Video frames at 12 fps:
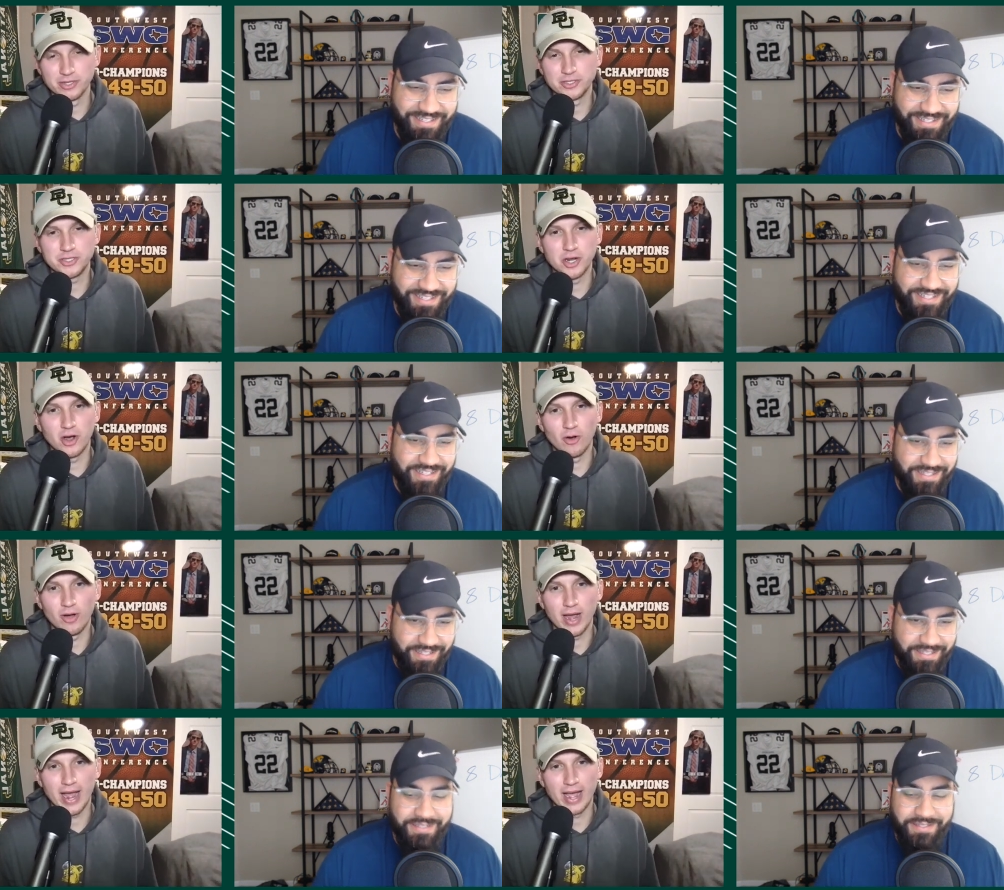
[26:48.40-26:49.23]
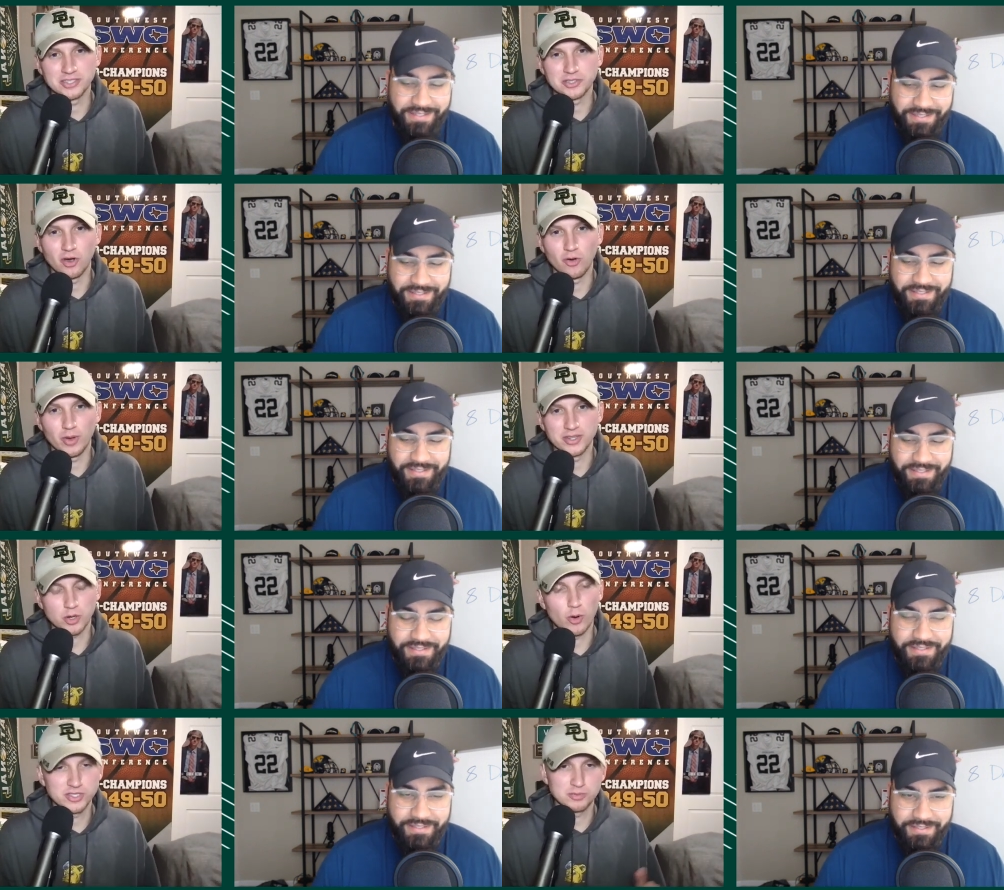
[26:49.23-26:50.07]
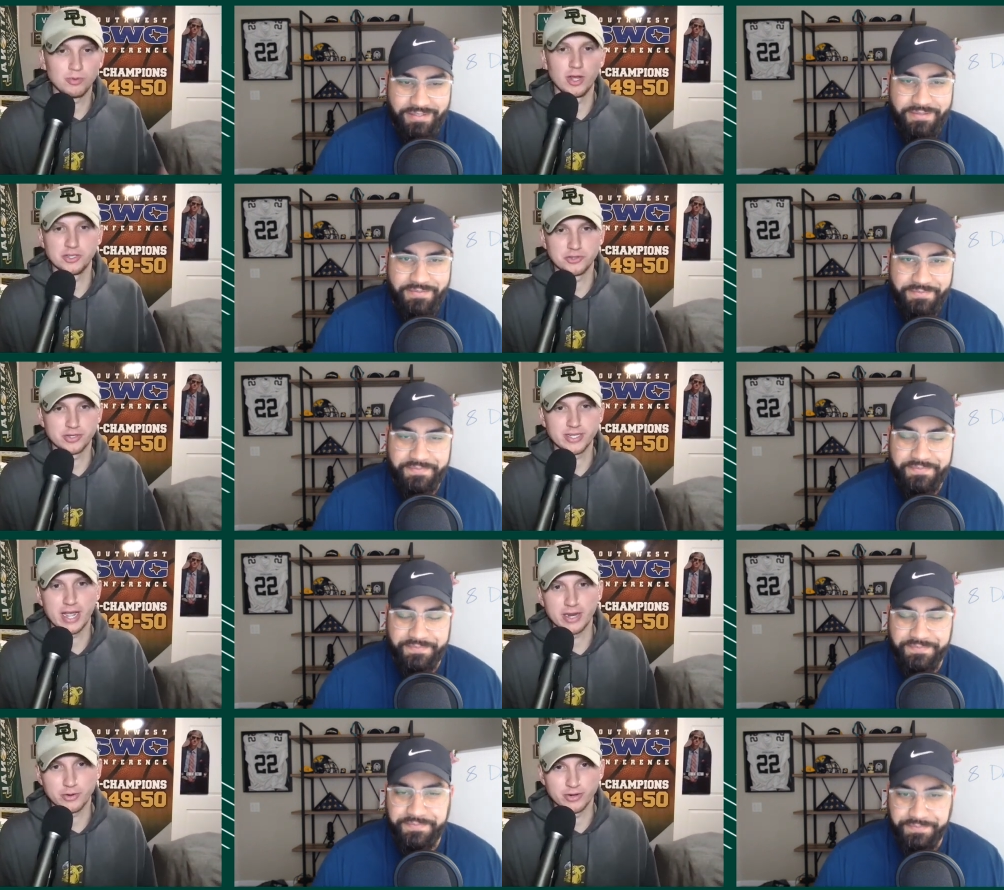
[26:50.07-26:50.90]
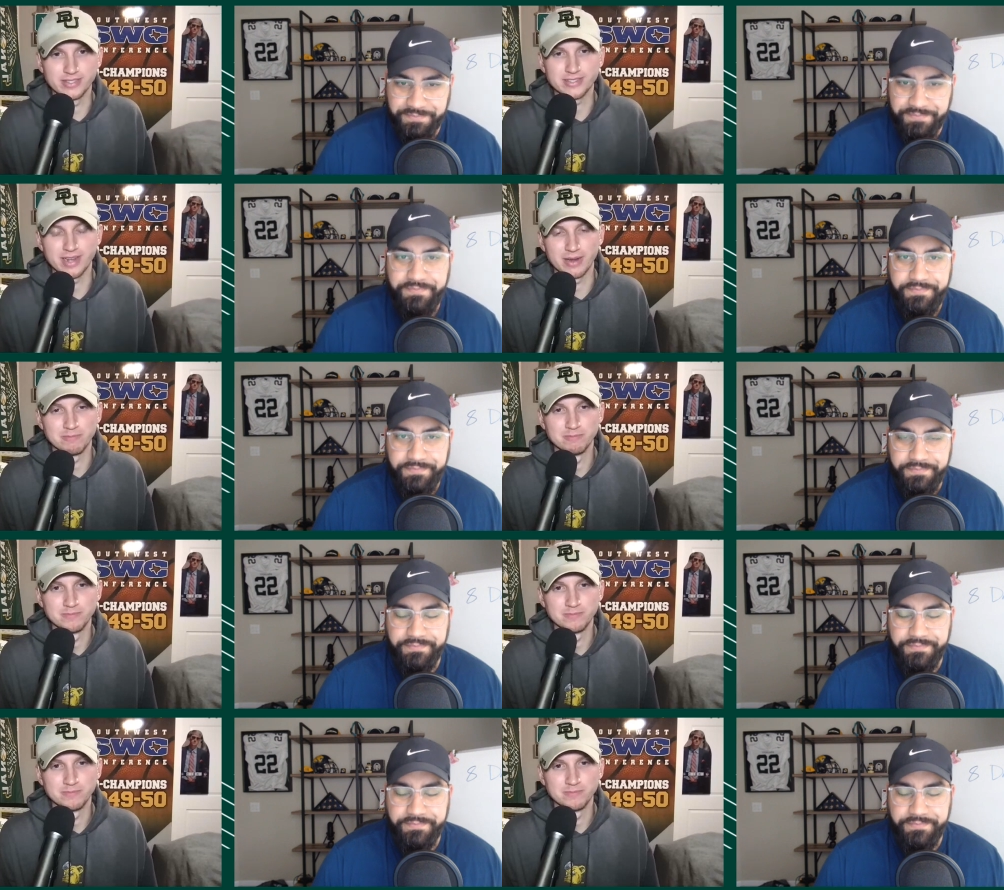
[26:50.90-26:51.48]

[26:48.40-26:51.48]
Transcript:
Speaker 1: the show. As always, always a pleasure to get your insight.